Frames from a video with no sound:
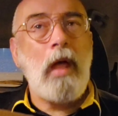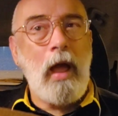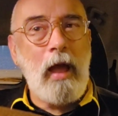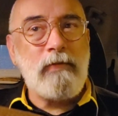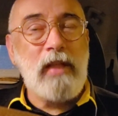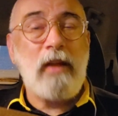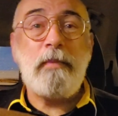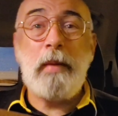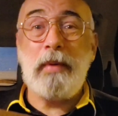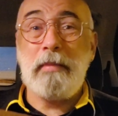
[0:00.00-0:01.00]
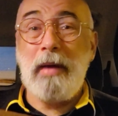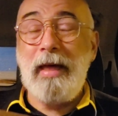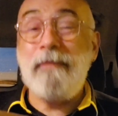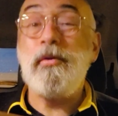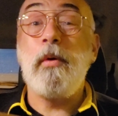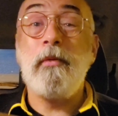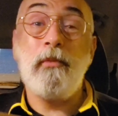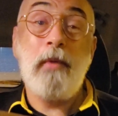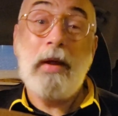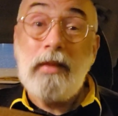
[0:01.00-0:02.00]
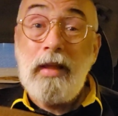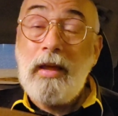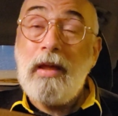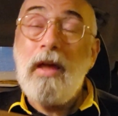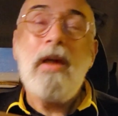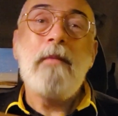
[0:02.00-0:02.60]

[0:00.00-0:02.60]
I have a lot of people in my life who are friendly,